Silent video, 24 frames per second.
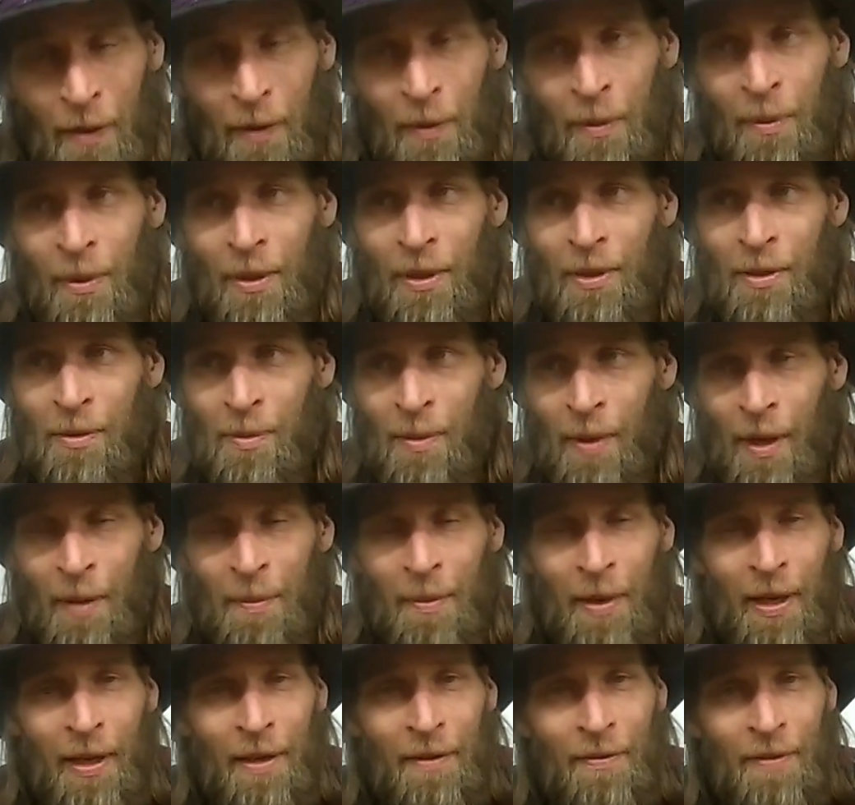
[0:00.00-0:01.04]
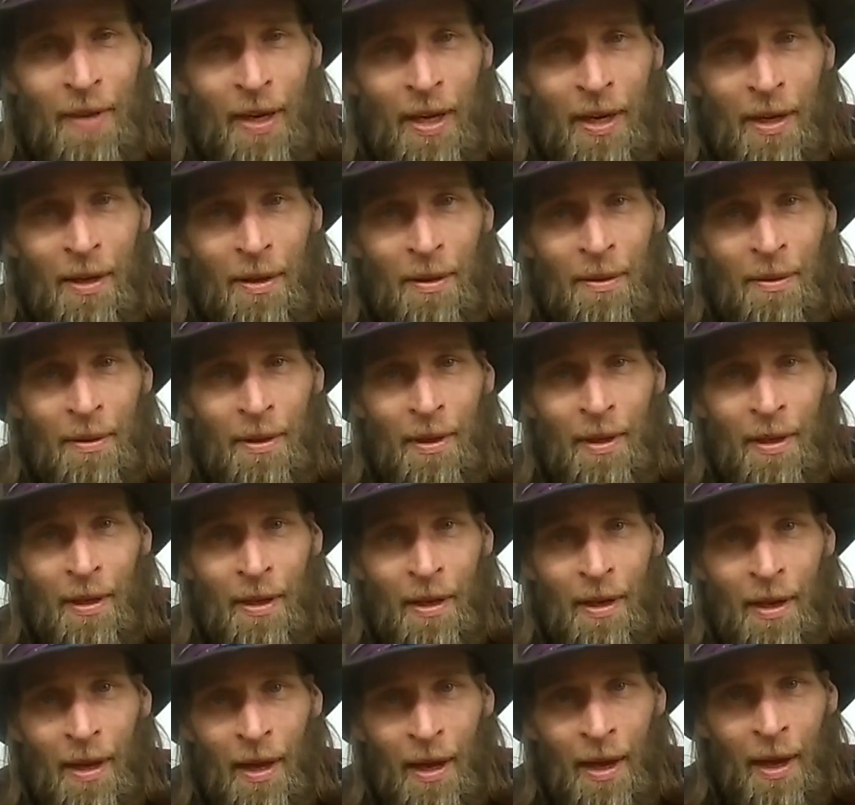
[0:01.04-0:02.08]
other words, when I make a video,
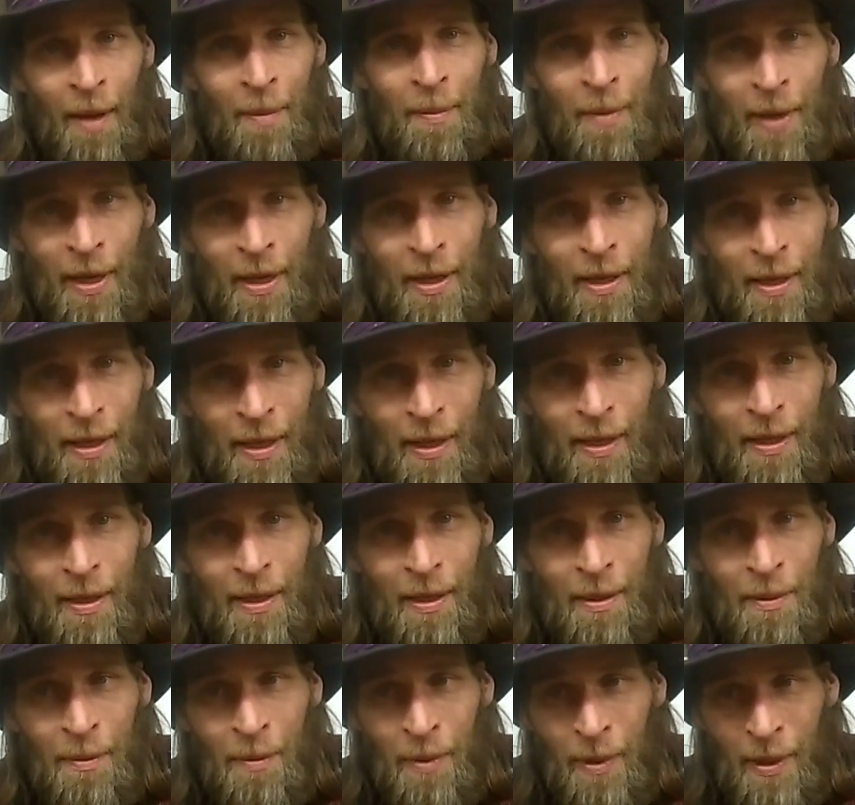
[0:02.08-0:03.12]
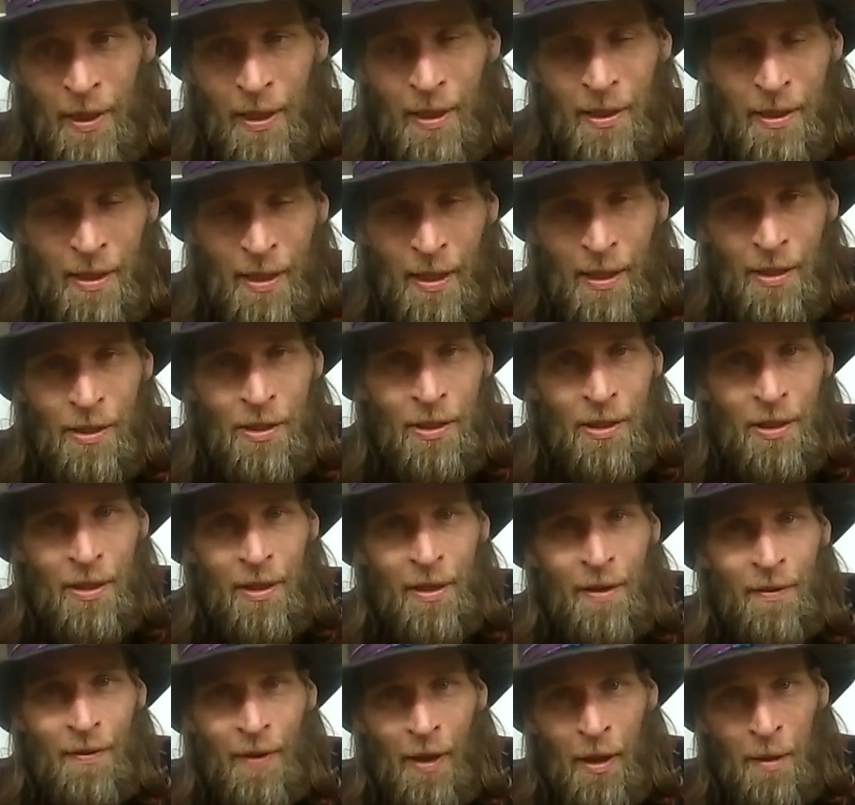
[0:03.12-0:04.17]
I make it with the intention
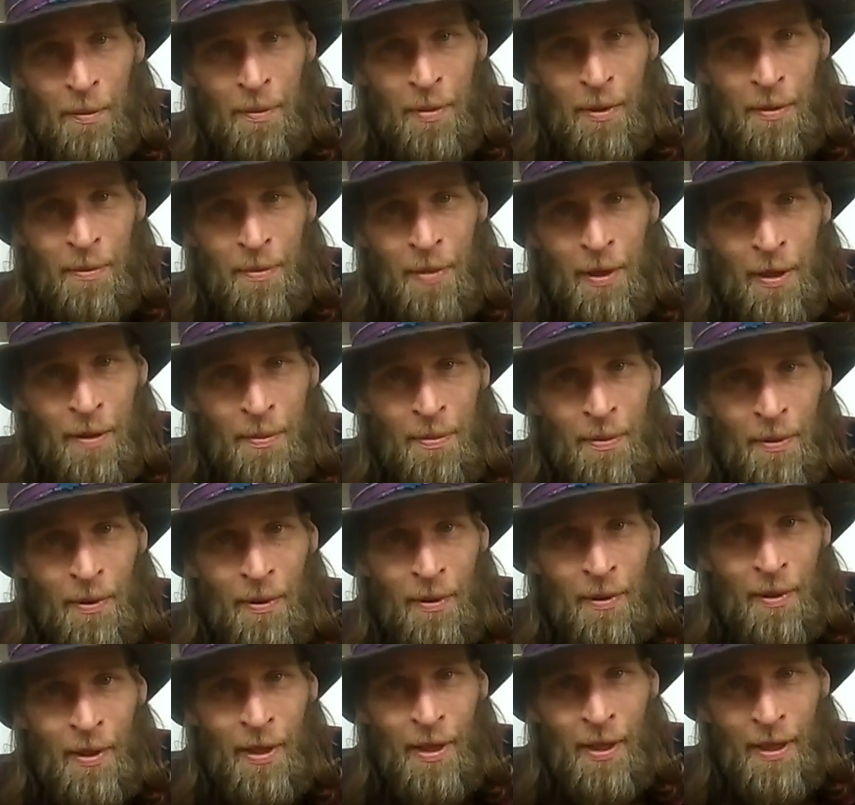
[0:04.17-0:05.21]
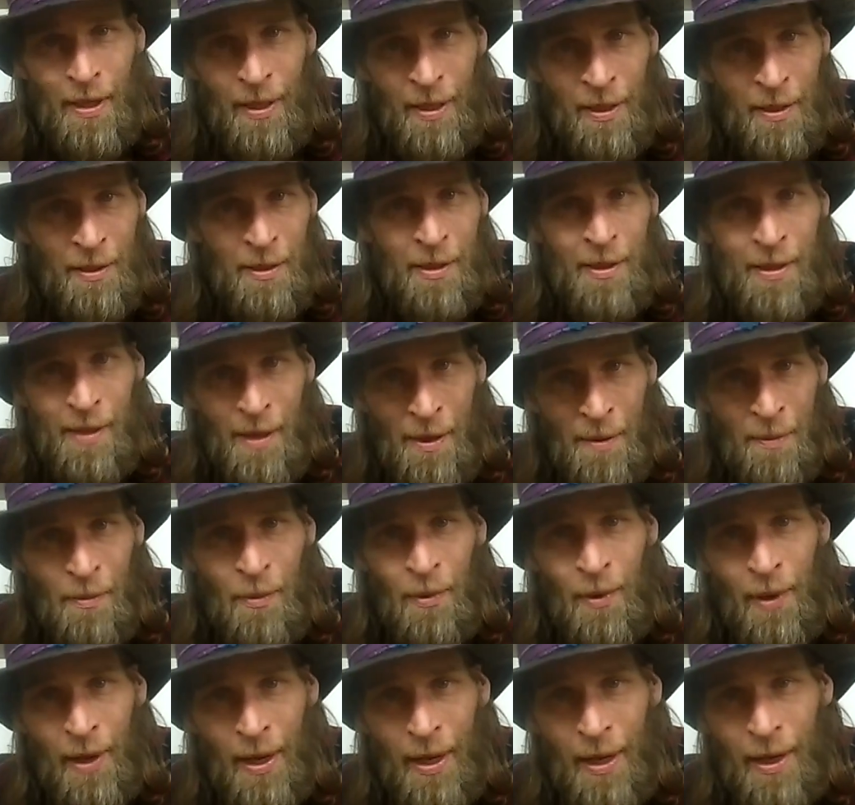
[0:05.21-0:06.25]
of helping people in some
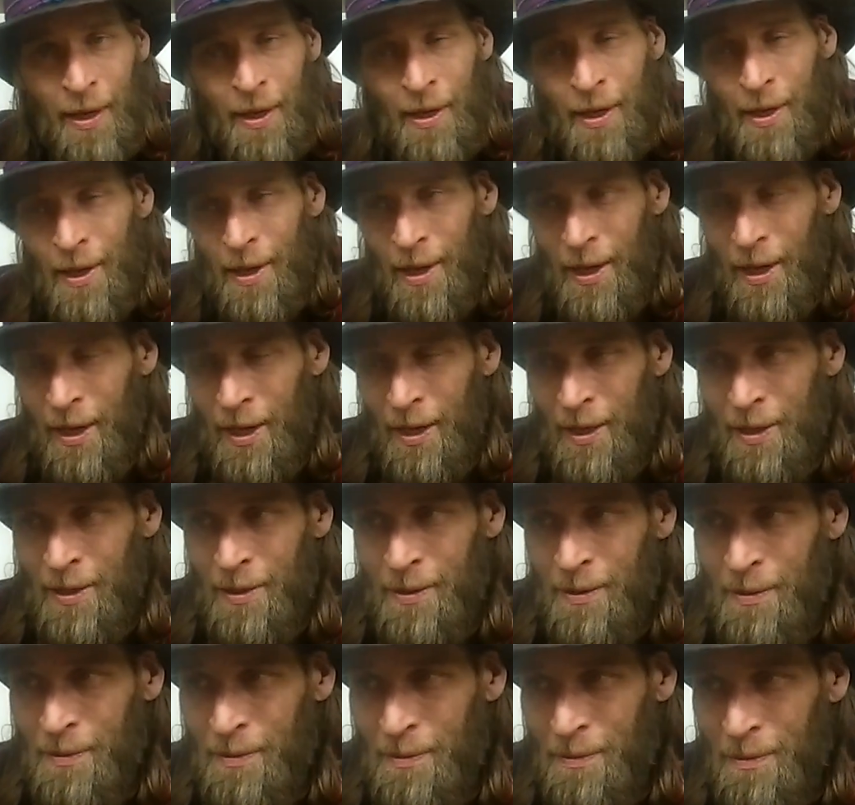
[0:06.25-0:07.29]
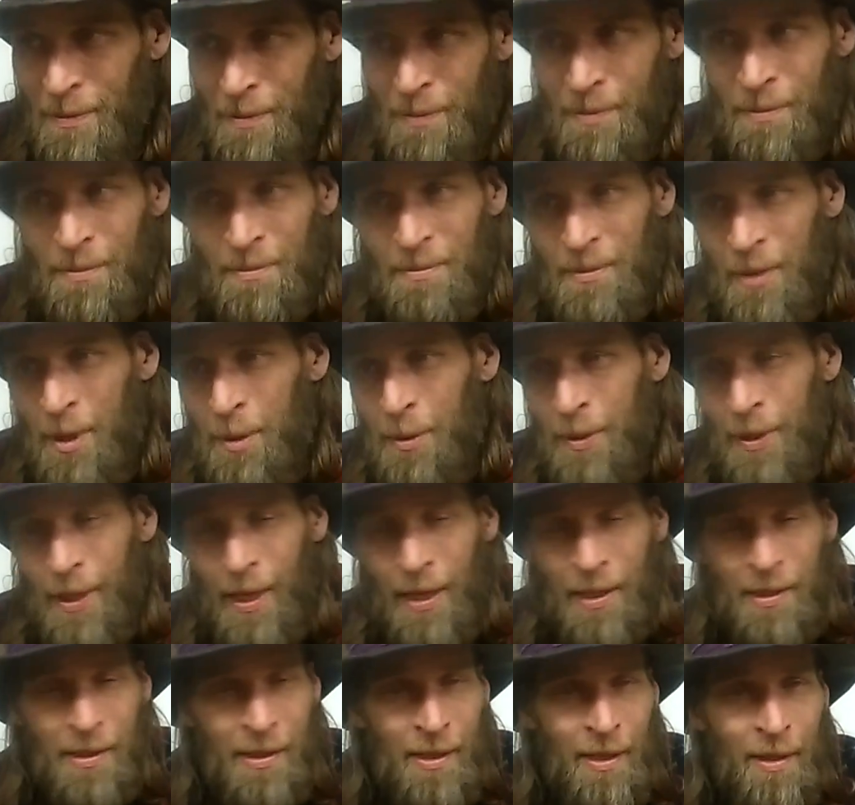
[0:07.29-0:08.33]
way. And maybe
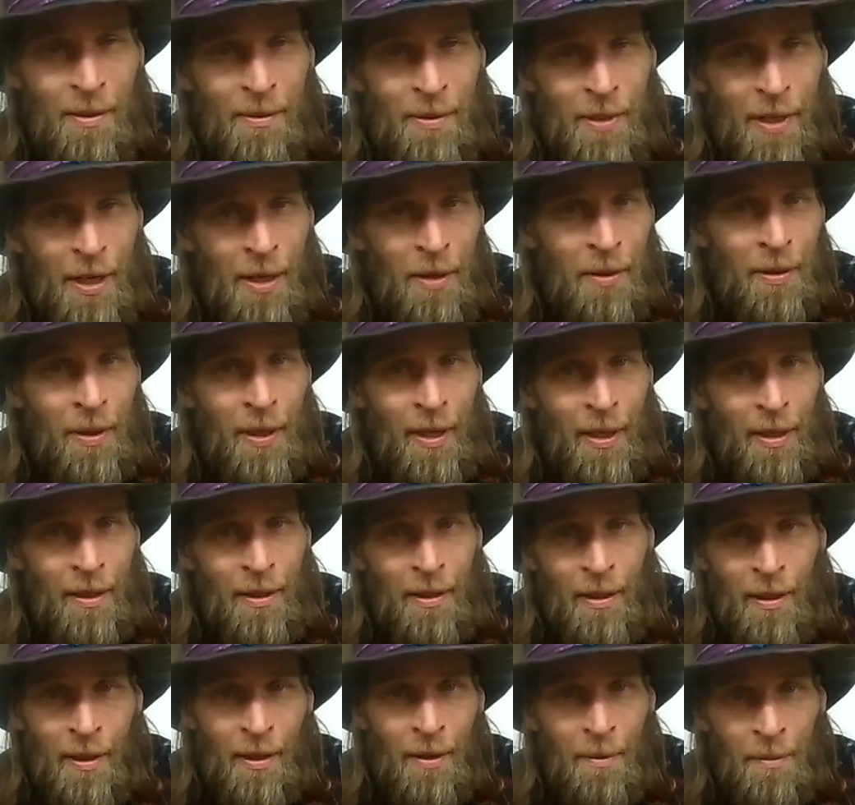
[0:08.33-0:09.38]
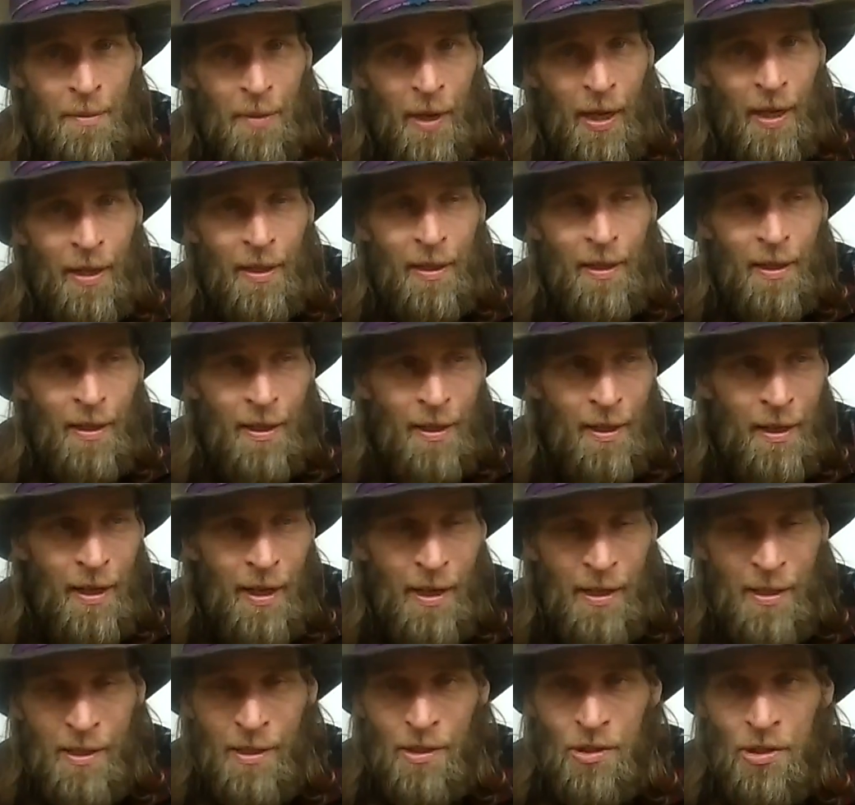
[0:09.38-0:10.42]
that sounds arrogant, but
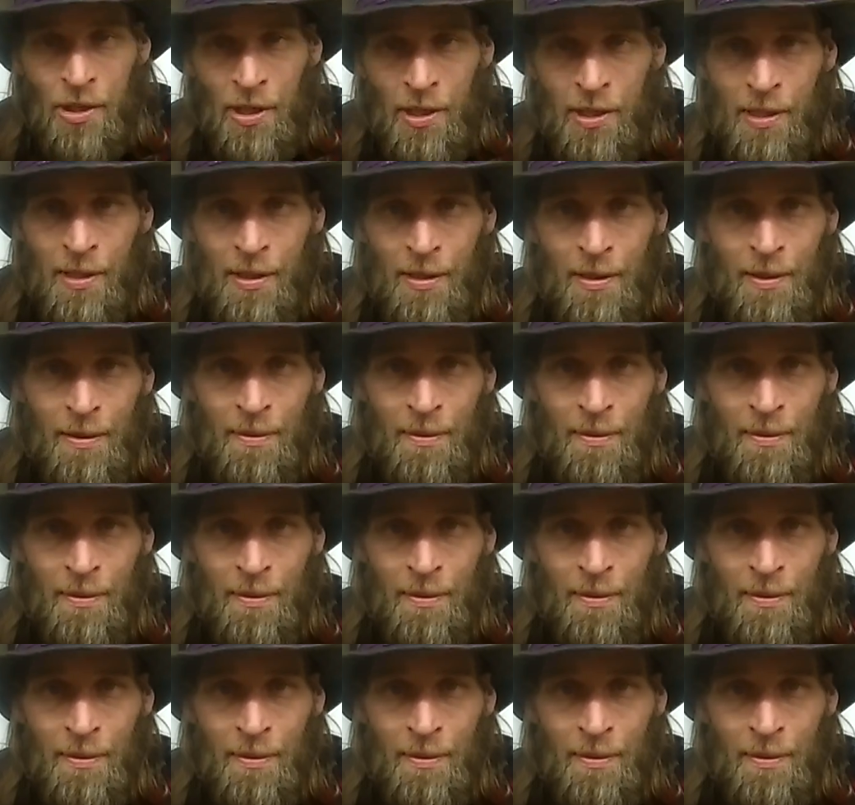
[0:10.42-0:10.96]
it's just,